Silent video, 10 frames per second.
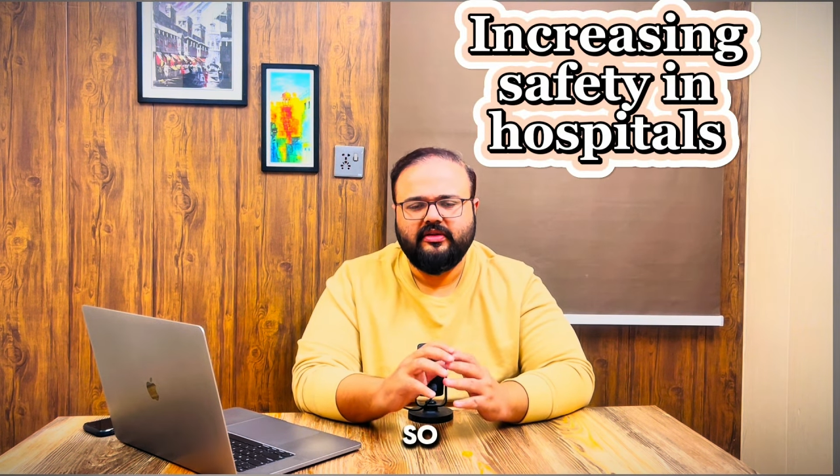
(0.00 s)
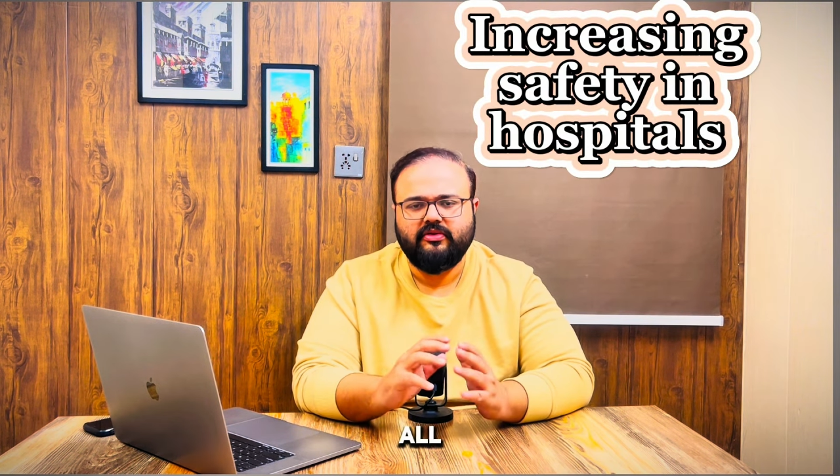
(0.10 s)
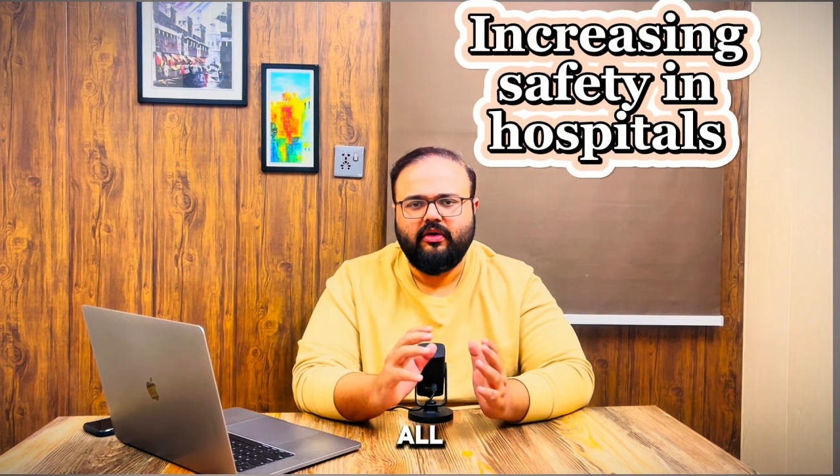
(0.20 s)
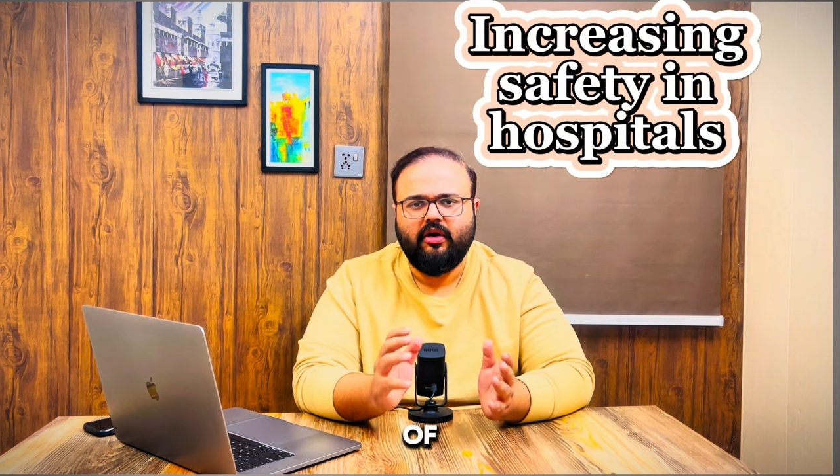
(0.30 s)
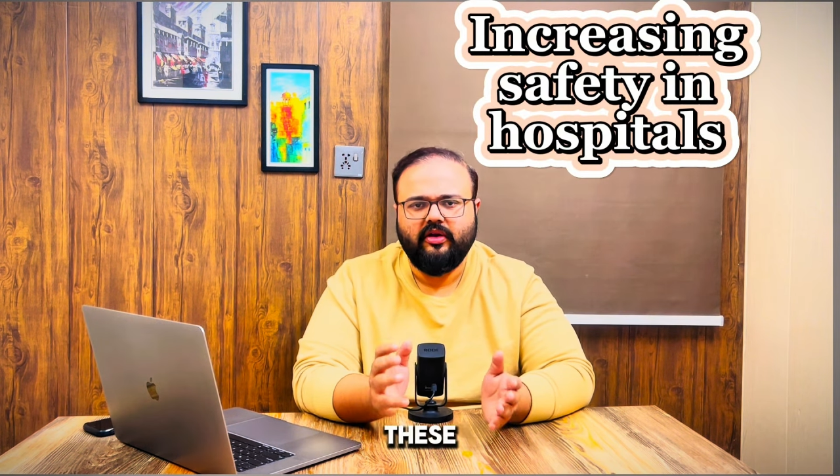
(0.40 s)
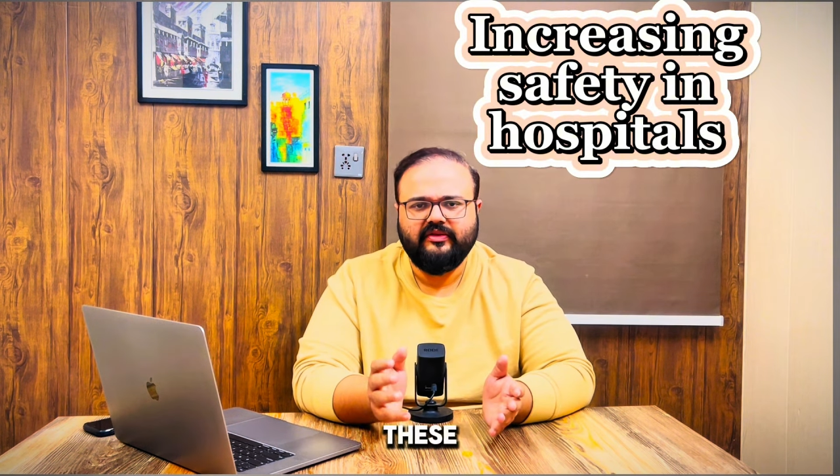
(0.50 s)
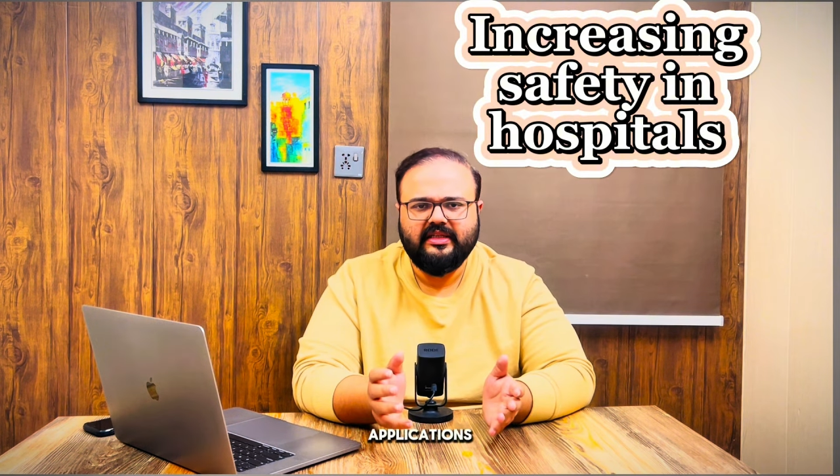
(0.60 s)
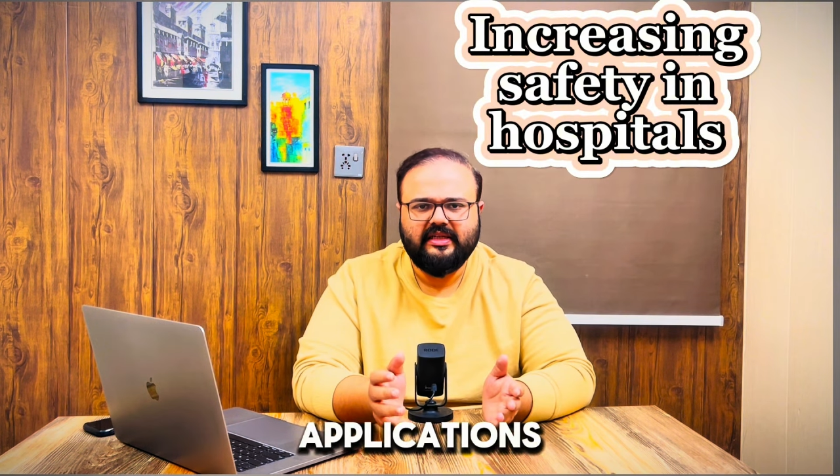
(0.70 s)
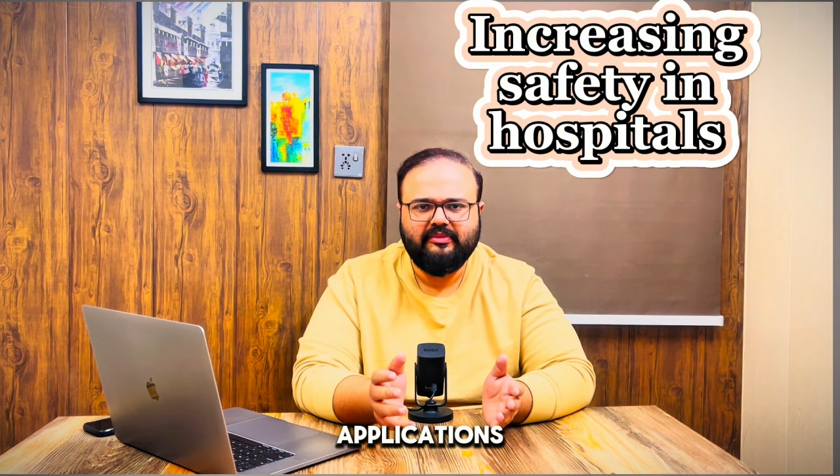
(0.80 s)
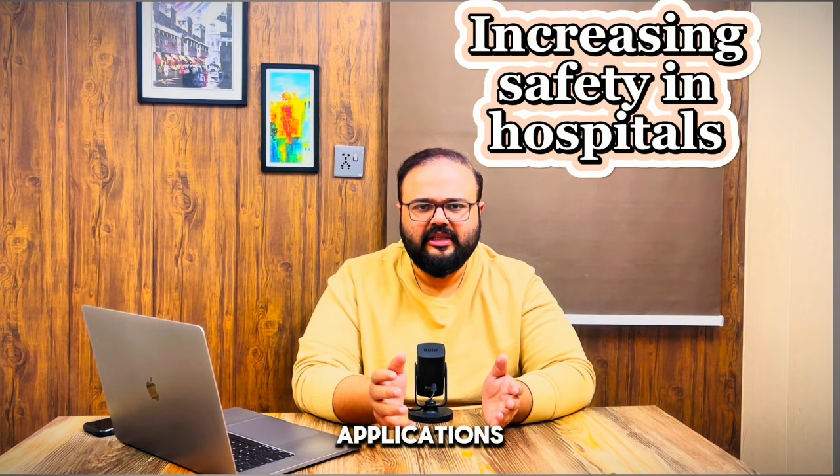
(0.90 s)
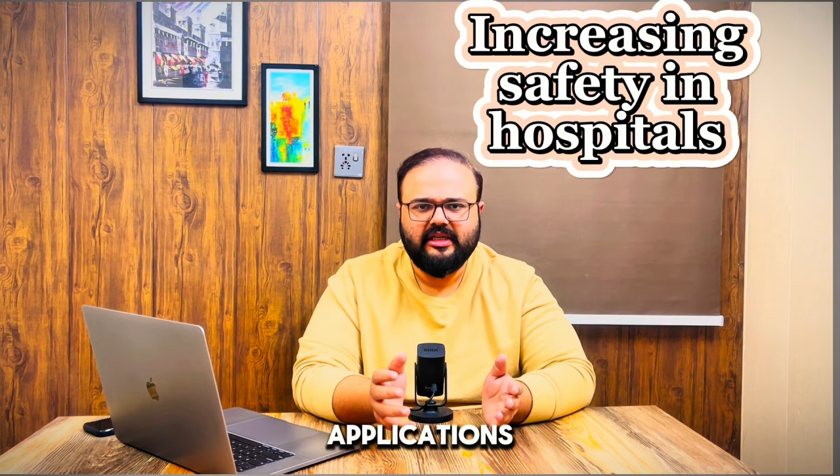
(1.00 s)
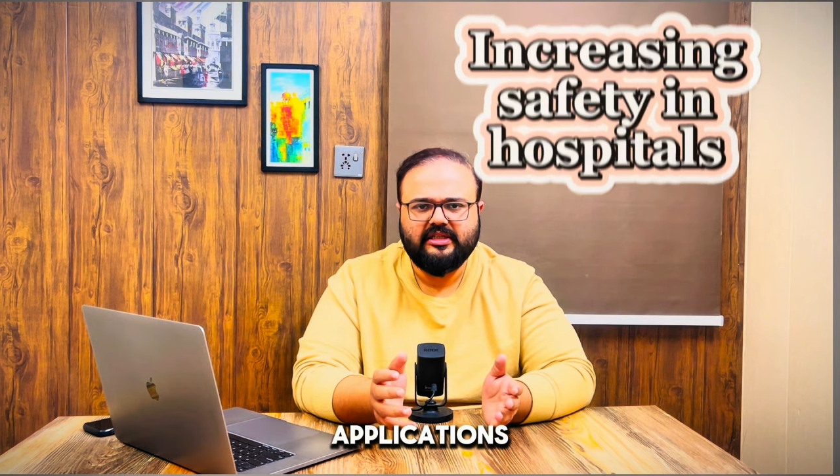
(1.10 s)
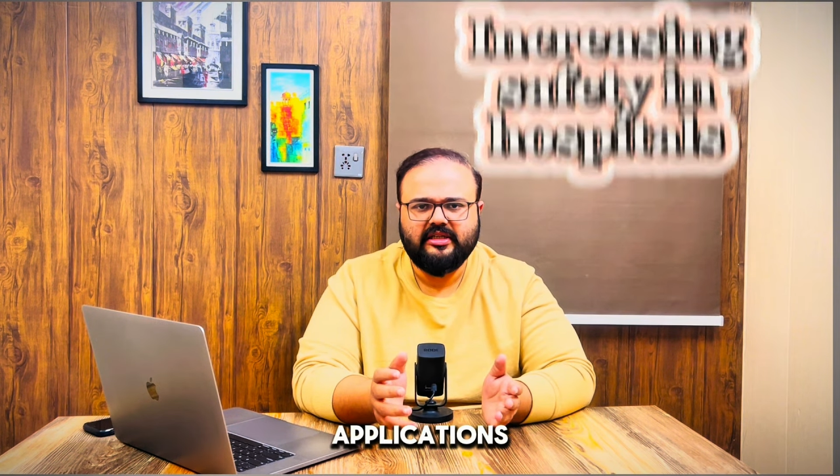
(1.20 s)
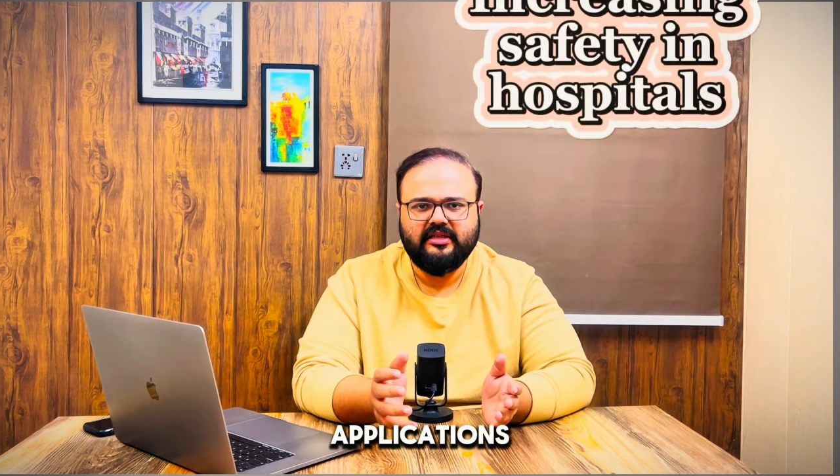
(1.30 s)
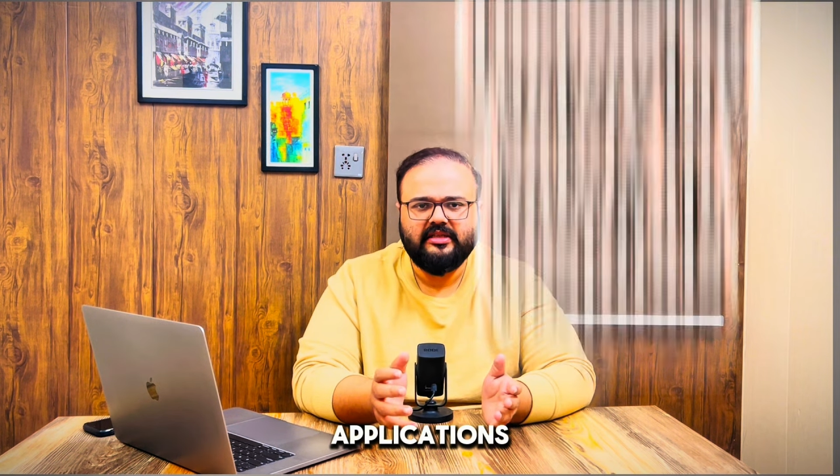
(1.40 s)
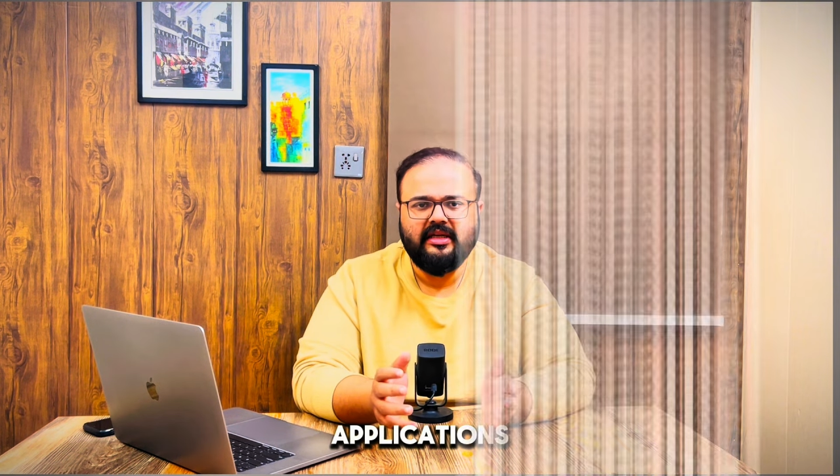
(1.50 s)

So all of these applications